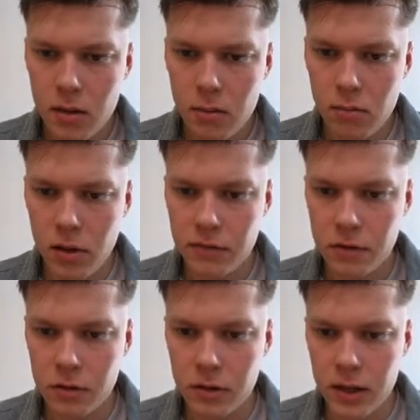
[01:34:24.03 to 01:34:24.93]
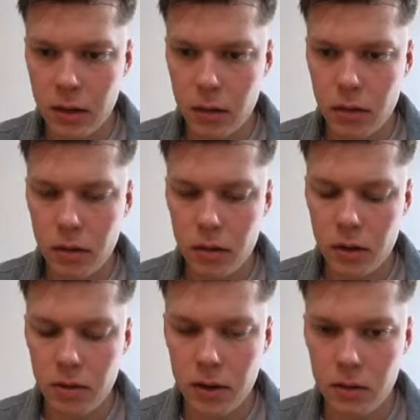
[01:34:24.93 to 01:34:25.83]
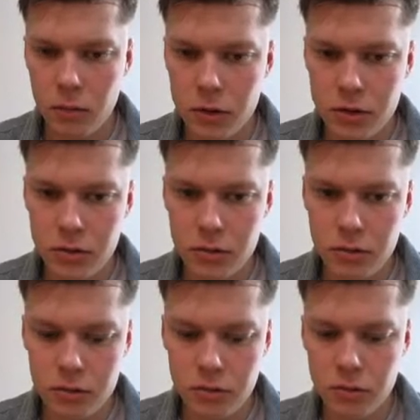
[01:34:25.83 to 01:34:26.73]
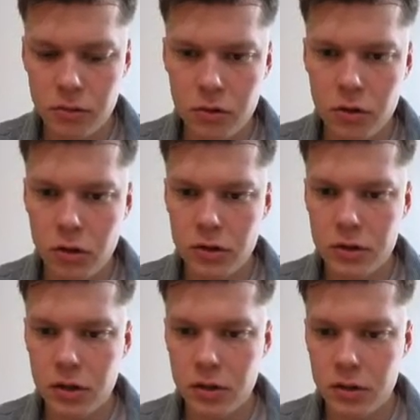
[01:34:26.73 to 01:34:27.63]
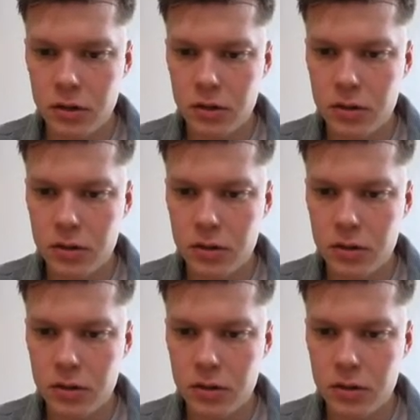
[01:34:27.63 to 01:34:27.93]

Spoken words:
Buffer.length, and then we do content